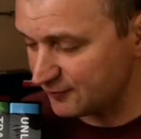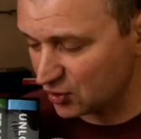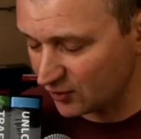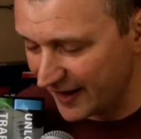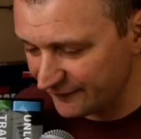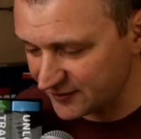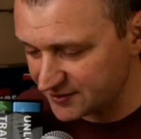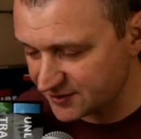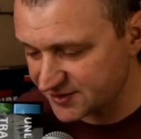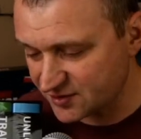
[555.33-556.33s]

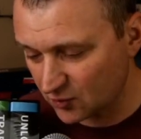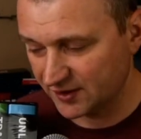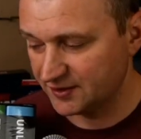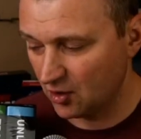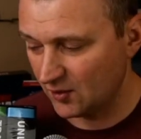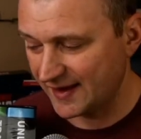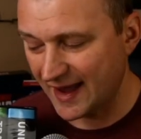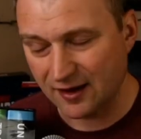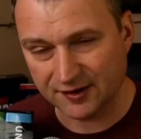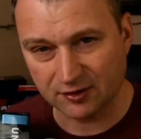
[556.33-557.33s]
crafting your story, knowing
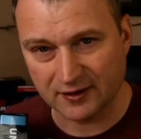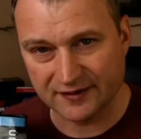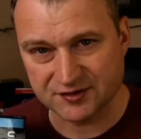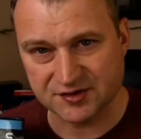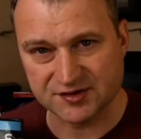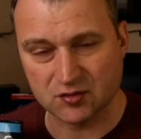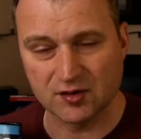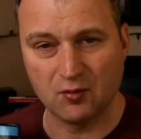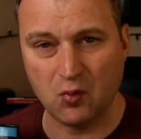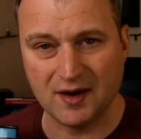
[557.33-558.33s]
how to craft your
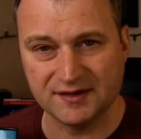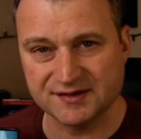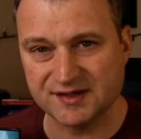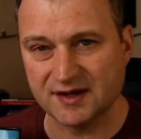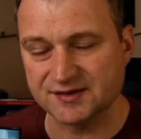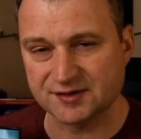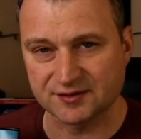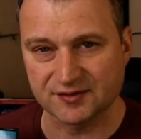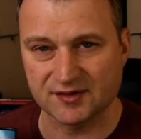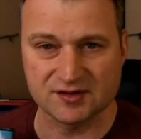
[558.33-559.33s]
story, when to say
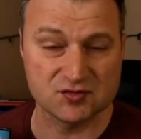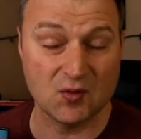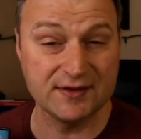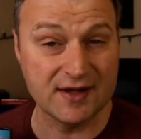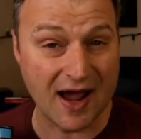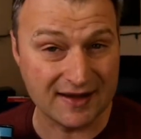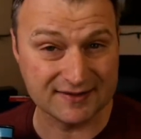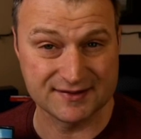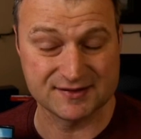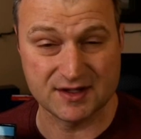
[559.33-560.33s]
certain things, when
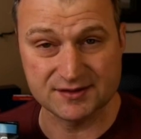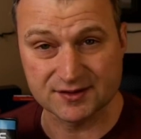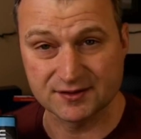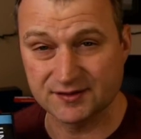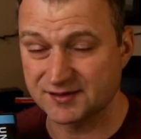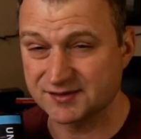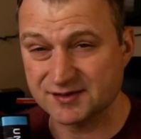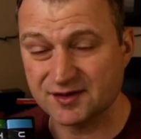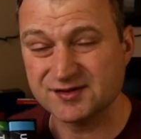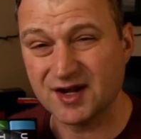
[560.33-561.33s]
not to say certain things.
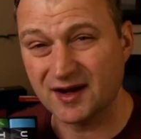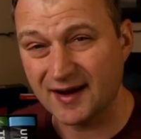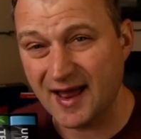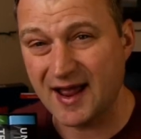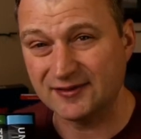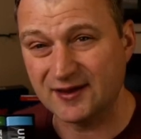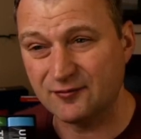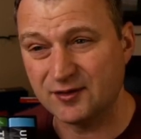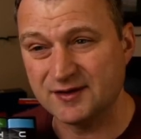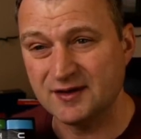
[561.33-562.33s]
There's a lot
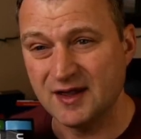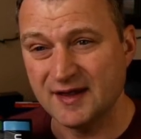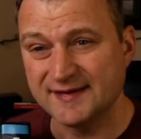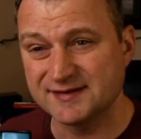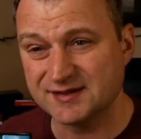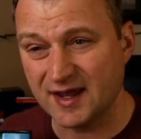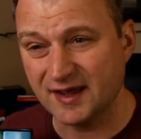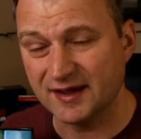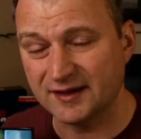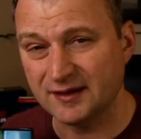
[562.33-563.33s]
that we
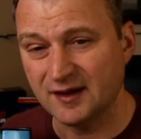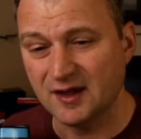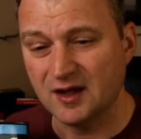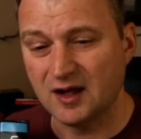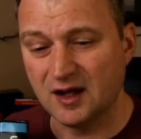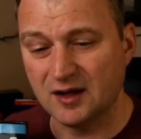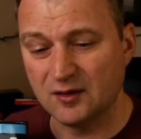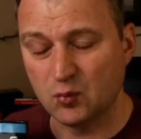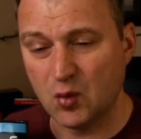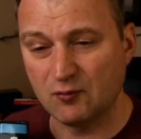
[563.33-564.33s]
say
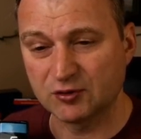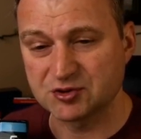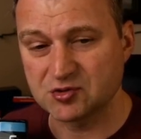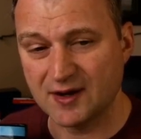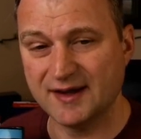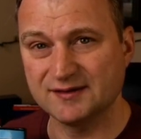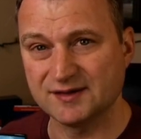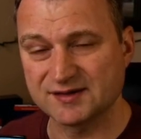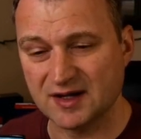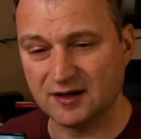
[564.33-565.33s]
when we're trying
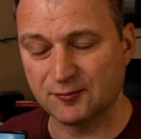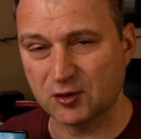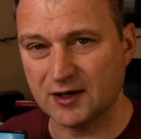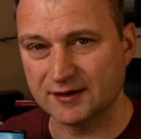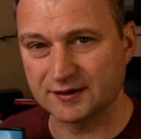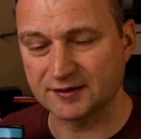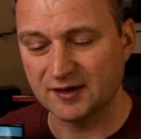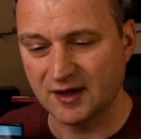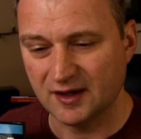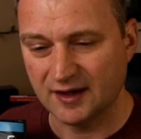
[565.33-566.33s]
to sell a product.
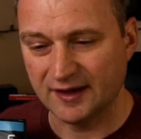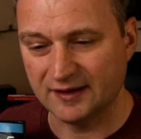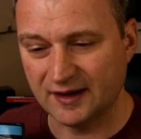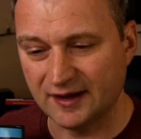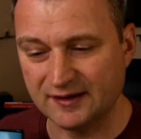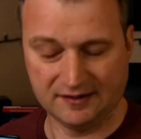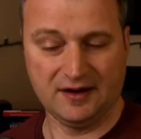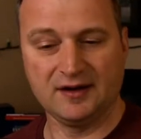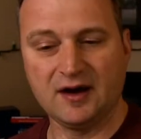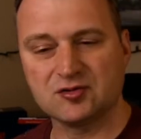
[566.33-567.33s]

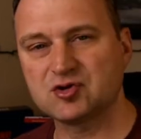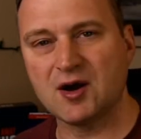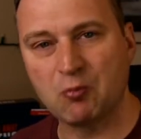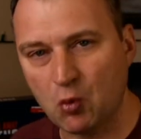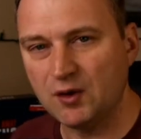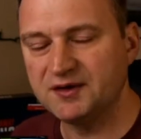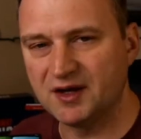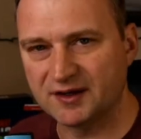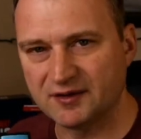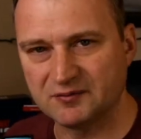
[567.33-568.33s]
And I'll drop one
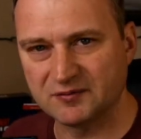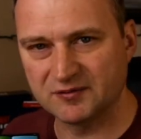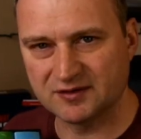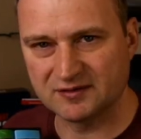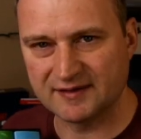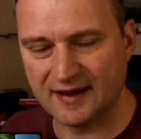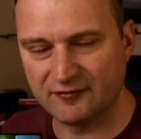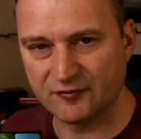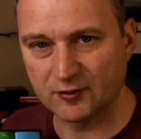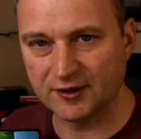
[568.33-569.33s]
nugget
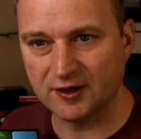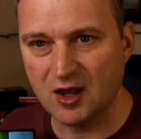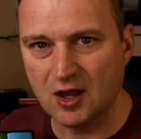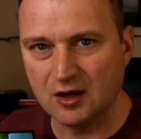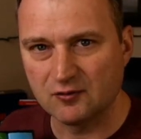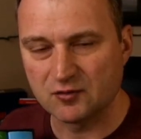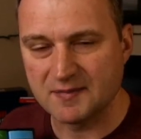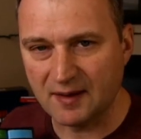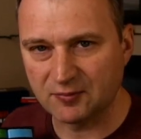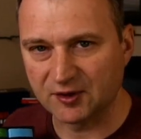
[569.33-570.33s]
down for you.
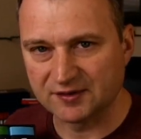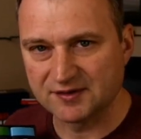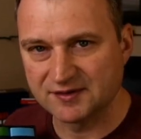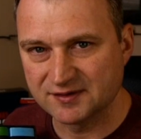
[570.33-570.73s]
Remember,